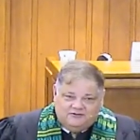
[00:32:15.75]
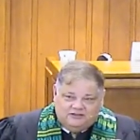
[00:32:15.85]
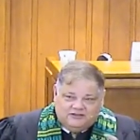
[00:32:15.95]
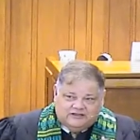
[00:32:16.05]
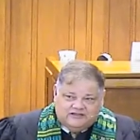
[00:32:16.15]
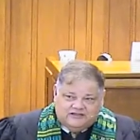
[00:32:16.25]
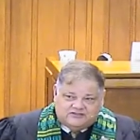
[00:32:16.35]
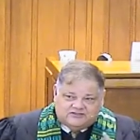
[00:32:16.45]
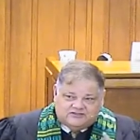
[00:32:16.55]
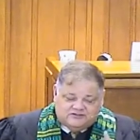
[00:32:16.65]

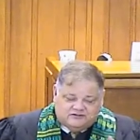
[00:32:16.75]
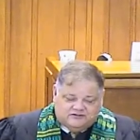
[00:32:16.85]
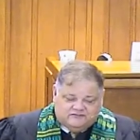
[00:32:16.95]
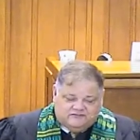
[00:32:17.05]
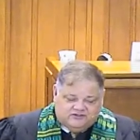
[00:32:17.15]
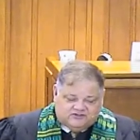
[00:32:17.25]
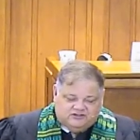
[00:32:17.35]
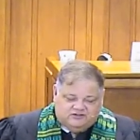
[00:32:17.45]
leads to conviction.